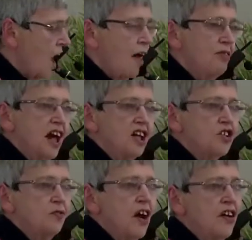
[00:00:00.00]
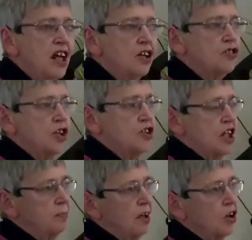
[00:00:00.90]
And then it's very
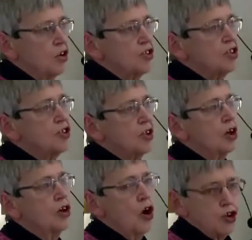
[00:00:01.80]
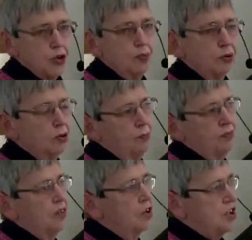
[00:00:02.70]
interesting, because it's the gospel
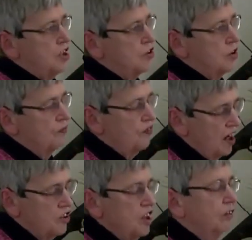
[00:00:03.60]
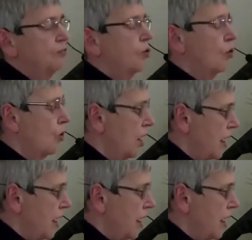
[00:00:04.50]
that he's fighting for,